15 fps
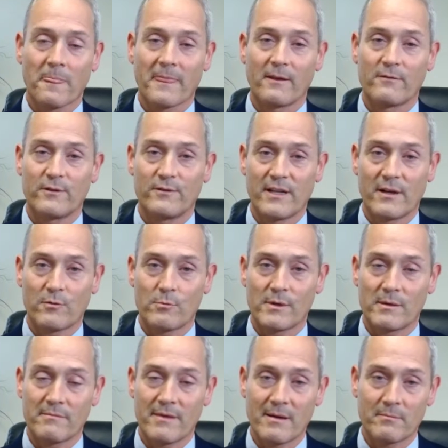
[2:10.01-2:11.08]
If you've never been
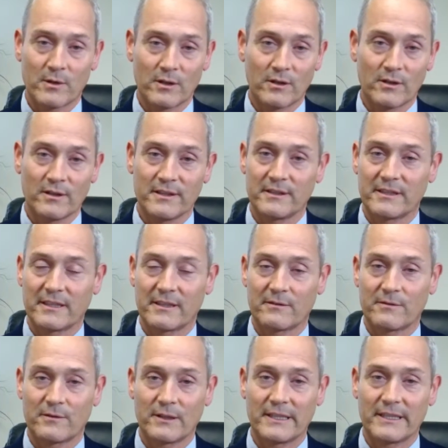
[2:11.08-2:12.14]
a member, you get a
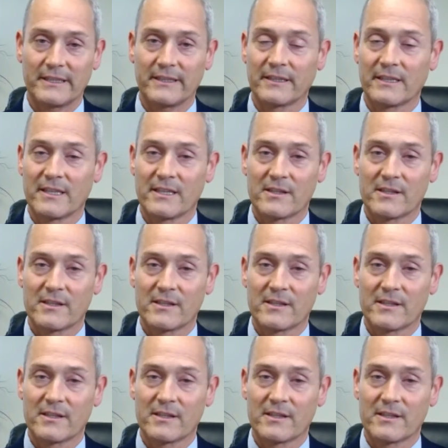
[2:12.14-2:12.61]
free